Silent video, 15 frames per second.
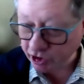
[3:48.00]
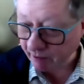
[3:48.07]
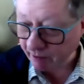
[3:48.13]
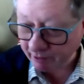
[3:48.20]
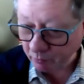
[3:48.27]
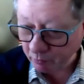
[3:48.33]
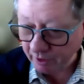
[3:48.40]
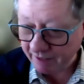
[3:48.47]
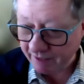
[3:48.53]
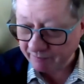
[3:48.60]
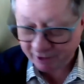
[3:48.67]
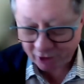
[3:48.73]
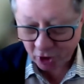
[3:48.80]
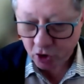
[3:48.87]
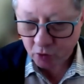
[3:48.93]
somebody will let
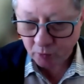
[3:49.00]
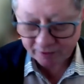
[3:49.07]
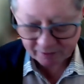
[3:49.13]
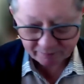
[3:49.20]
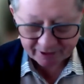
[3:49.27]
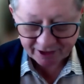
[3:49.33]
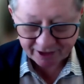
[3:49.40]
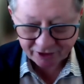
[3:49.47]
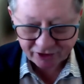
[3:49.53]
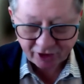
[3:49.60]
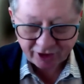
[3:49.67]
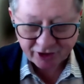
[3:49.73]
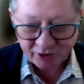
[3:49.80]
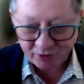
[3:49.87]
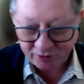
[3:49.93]
me know when the meetings
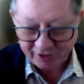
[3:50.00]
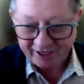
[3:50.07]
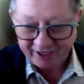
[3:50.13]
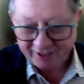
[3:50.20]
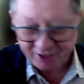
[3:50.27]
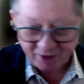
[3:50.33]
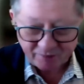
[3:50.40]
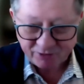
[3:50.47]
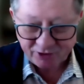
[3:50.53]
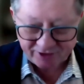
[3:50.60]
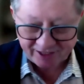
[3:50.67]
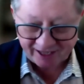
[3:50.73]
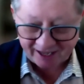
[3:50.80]
are so that I come to the